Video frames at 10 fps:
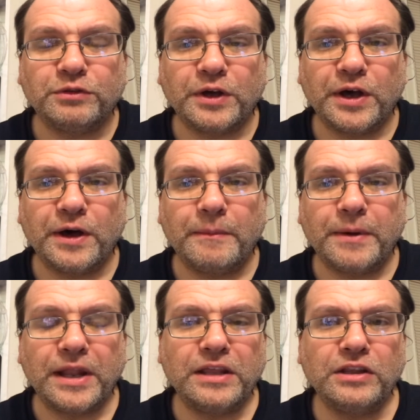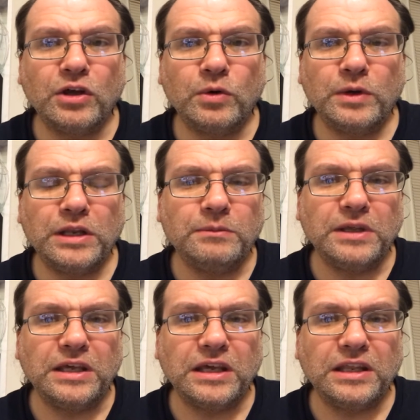but I know in the
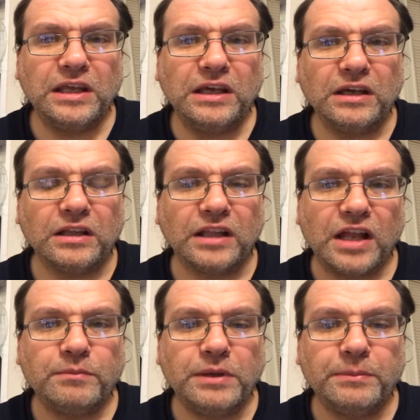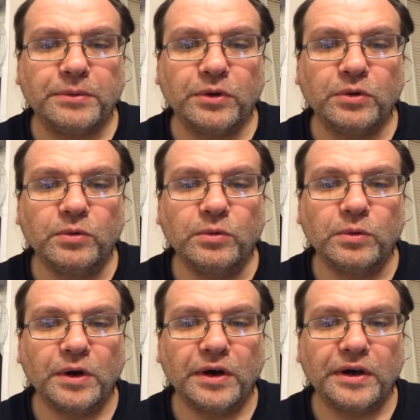beginning a lot of
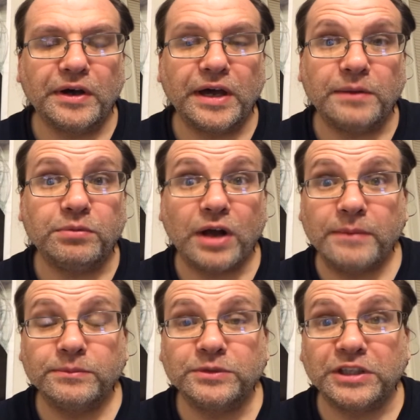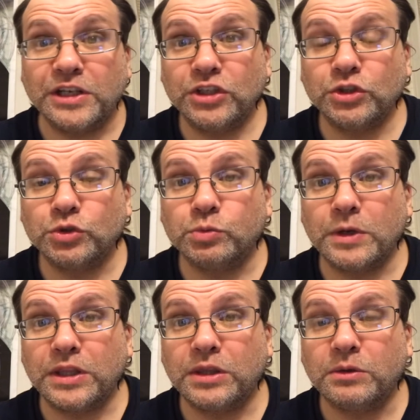people had problems and issues
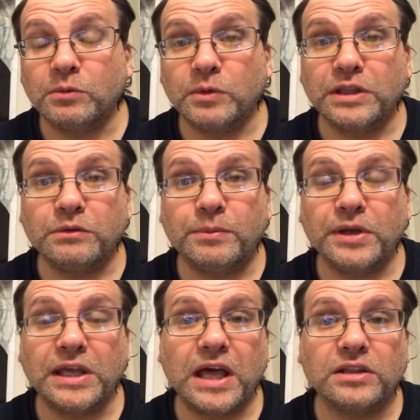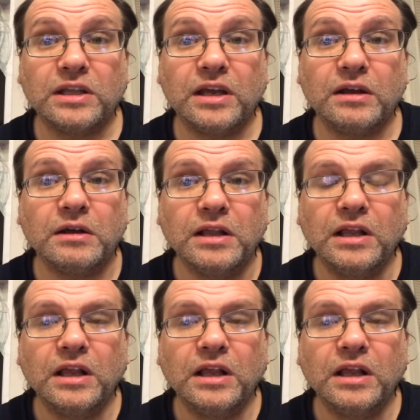with what they were putting out there.